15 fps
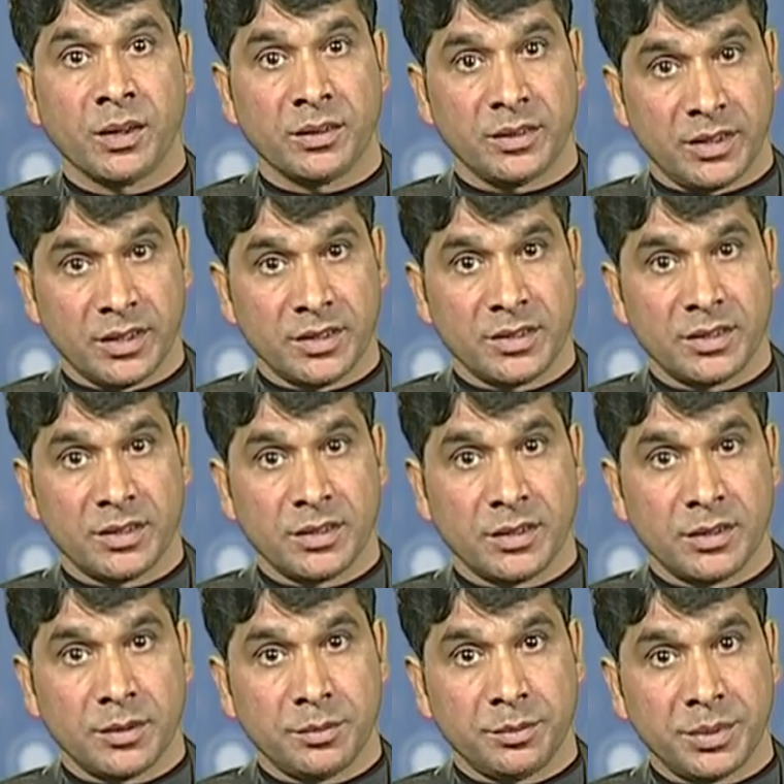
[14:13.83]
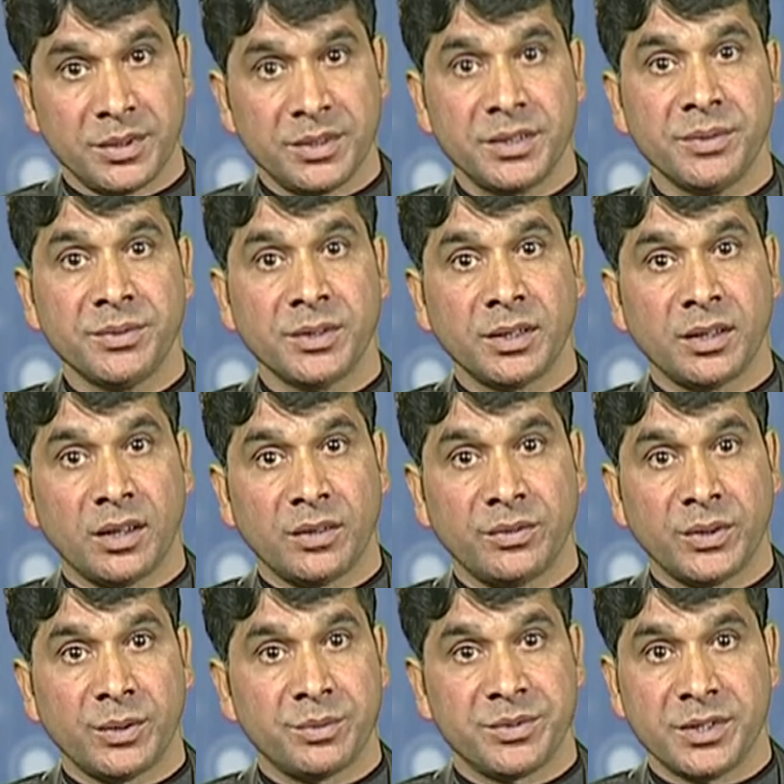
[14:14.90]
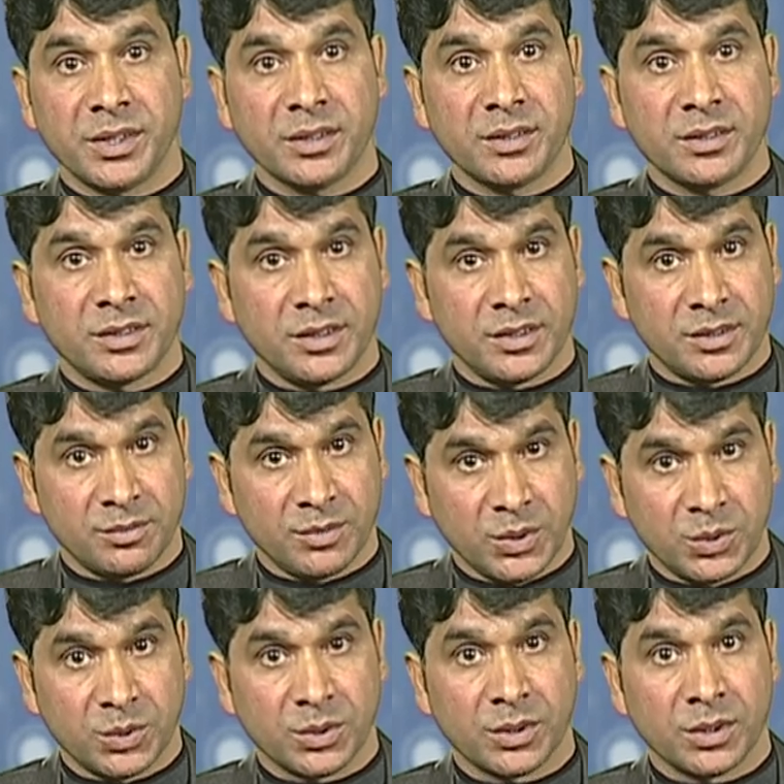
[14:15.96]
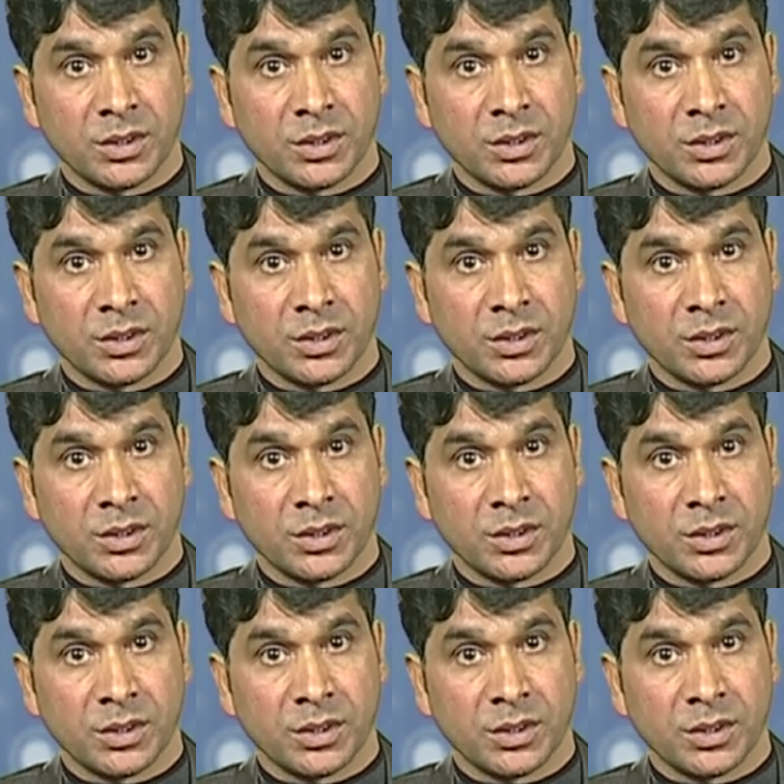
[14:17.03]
Thus, perception of objects is more